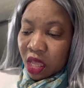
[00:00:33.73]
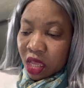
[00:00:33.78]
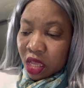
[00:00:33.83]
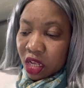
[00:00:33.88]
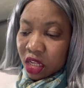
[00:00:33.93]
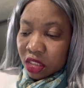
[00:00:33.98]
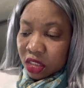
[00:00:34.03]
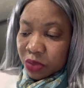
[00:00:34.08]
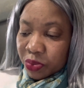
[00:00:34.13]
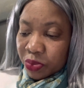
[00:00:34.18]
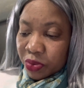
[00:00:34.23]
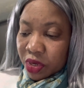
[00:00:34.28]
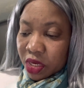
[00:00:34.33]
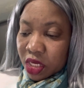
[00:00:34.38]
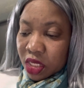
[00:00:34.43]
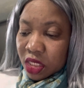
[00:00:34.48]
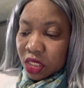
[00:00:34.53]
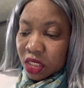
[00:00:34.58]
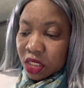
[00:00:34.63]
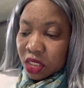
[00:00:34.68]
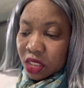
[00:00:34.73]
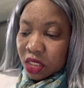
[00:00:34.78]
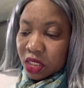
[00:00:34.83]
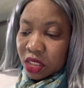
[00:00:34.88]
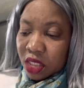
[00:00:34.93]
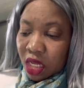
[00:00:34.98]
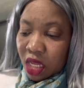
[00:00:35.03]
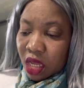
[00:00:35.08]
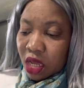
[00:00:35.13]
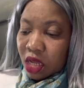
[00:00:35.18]
it's pretty
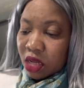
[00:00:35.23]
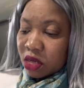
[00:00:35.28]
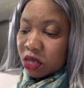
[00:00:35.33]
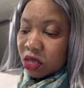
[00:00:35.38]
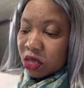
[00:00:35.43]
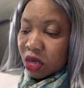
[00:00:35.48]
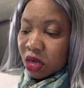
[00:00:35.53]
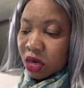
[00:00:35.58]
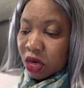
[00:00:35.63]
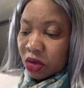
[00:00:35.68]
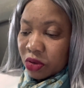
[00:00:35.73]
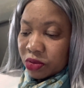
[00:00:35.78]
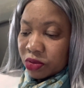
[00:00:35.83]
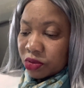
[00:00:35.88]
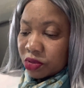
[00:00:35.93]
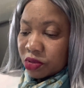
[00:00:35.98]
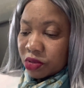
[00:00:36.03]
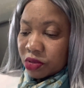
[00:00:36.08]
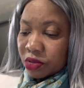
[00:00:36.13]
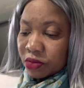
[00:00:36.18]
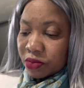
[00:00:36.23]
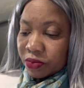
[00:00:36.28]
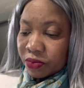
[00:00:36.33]
damn close.